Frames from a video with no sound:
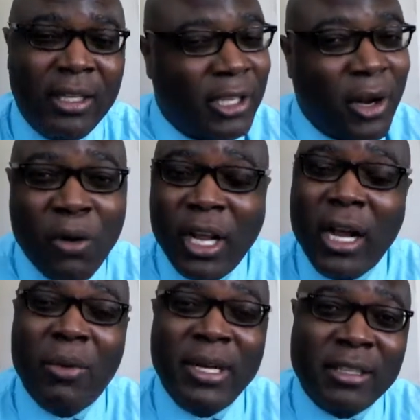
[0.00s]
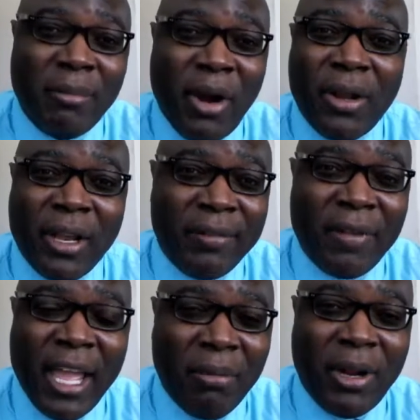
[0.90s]
So don't come with this American
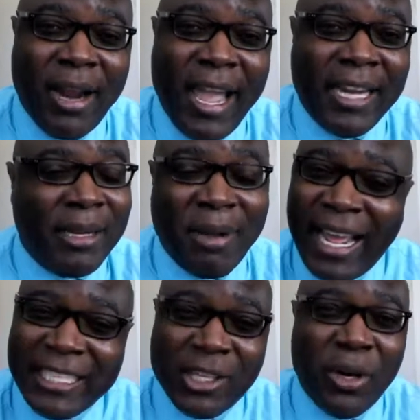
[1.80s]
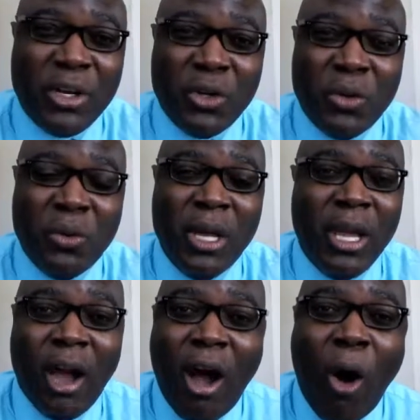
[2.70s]
Healthcare Act talking about that's going to do
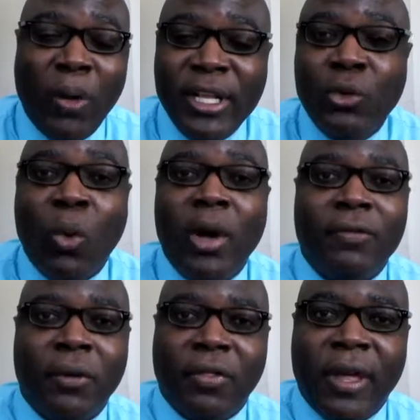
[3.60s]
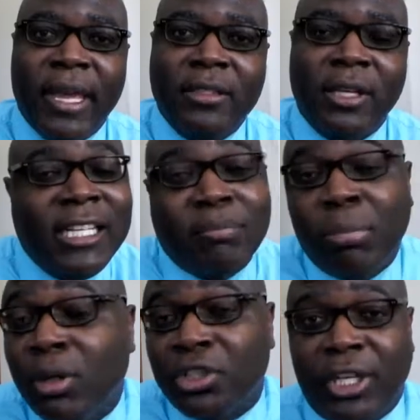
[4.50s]
all these wonderful things, because
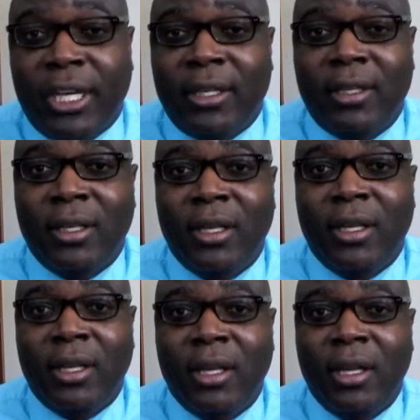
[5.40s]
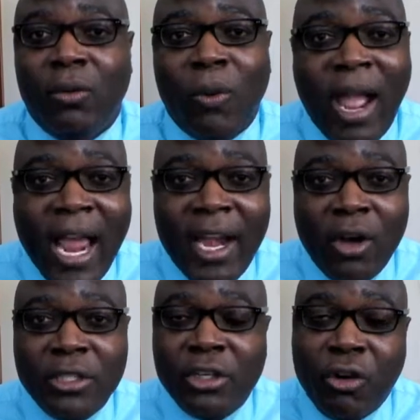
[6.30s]
that's bullshit. Ryan
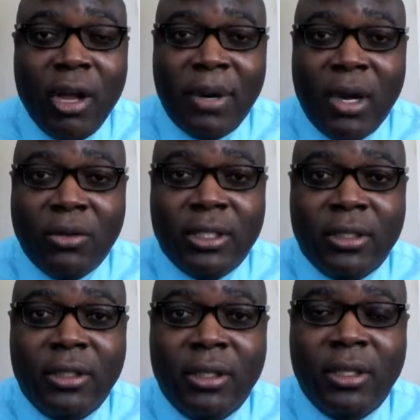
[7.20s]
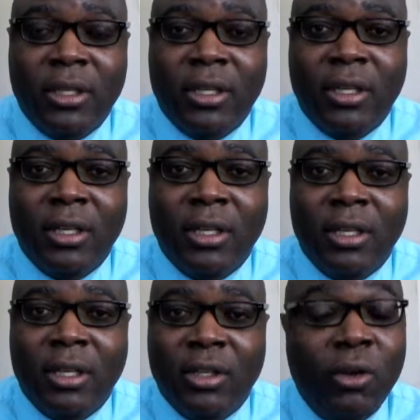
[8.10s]
knows it, Trump knows it.
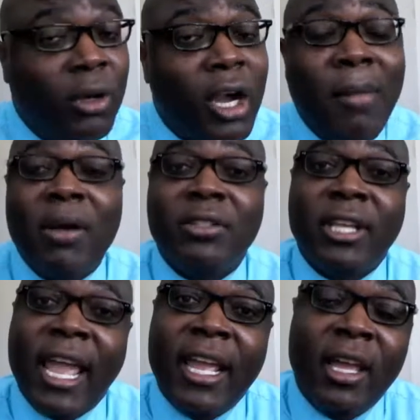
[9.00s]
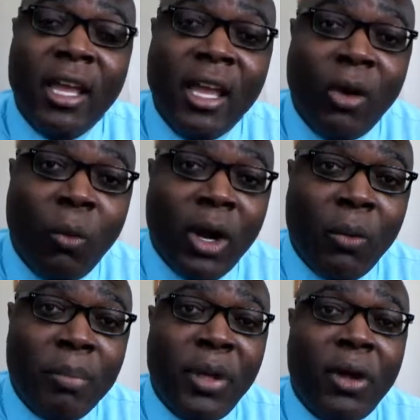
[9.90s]
You can come out and say, we're
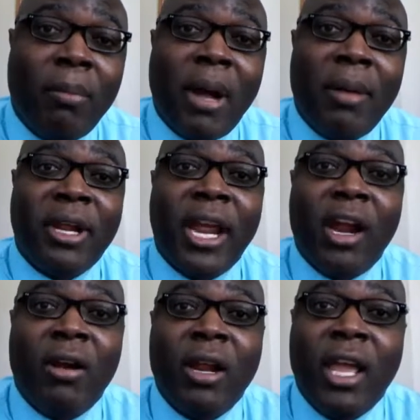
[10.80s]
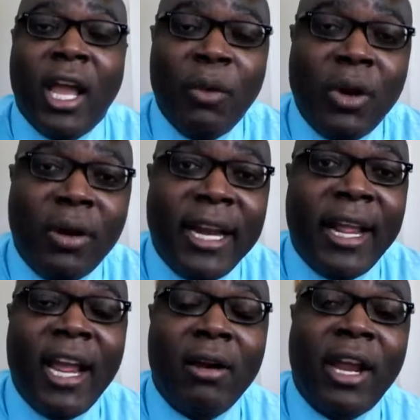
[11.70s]
going to repeal Obamacare and we're going to let
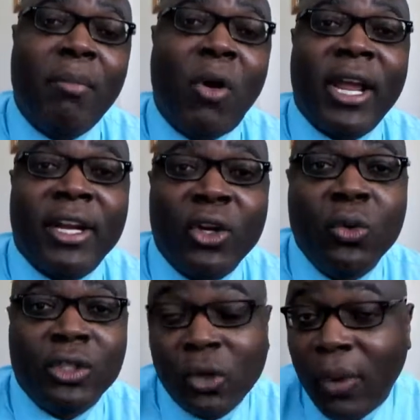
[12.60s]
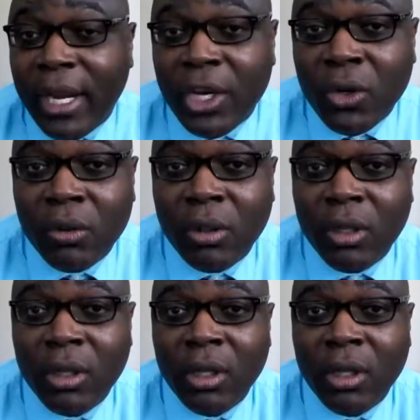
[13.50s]
the healthcare market do what it do.